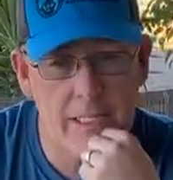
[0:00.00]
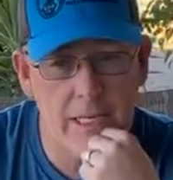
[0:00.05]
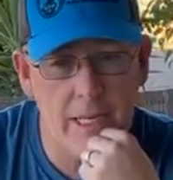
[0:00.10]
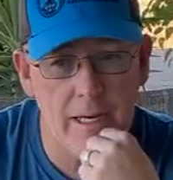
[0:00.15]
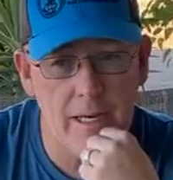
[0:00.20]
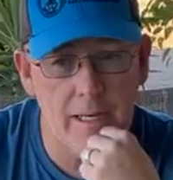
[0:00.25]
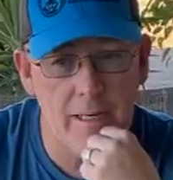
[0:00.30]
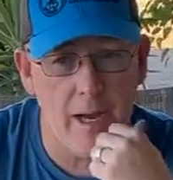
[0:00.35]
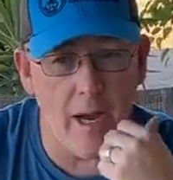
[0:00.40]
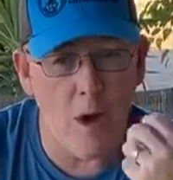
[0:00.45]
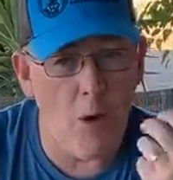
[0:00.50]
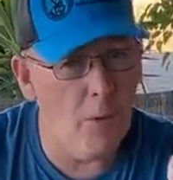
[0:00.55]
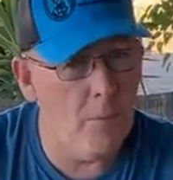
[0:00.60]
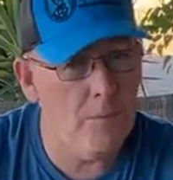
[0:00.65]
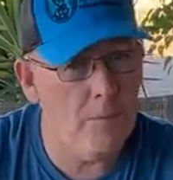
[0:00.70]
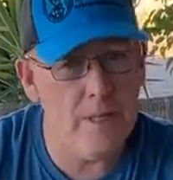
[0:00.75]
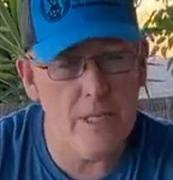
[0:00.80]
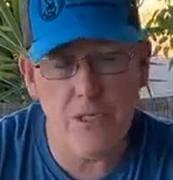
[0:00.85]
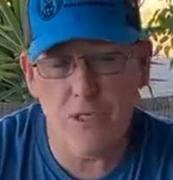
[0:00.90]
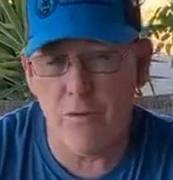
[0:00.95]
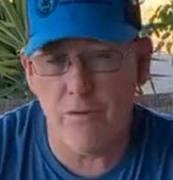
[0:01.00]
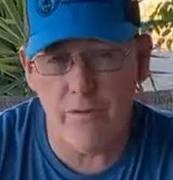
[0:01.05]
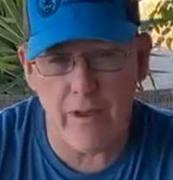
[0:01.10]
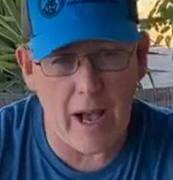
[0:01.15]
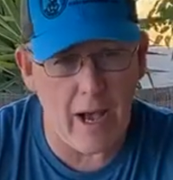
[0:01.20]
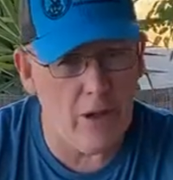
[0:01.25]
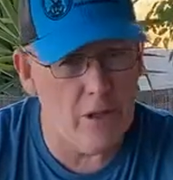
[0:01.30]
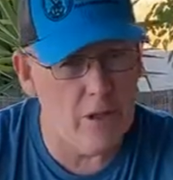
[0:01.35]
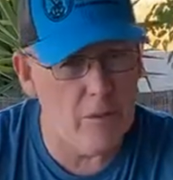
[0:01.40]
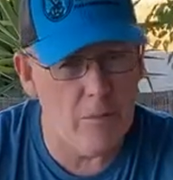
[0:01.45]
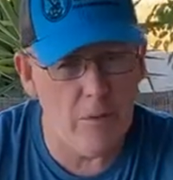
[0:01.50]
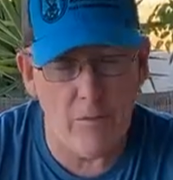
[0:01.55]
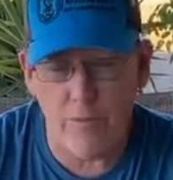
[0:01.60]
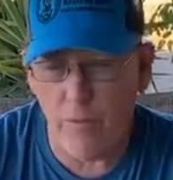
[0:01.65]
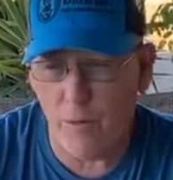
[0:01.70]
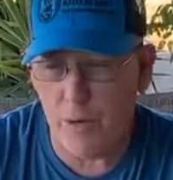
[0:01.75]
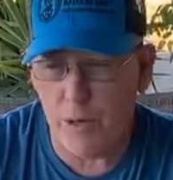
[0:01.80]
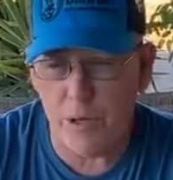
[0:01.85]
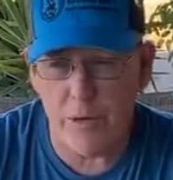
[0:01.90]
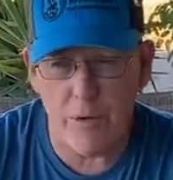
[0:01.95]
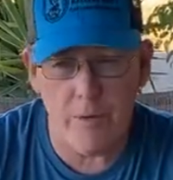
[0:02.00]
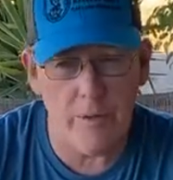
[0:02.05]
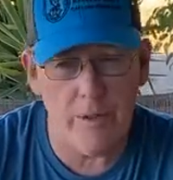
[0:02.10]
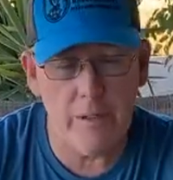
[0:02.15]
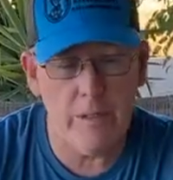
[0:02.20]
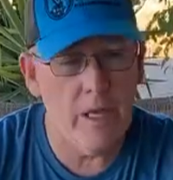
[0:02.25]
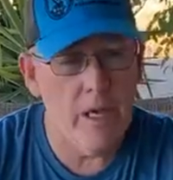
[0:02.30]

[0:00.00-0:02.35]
Uh, I hope these are valuable for you and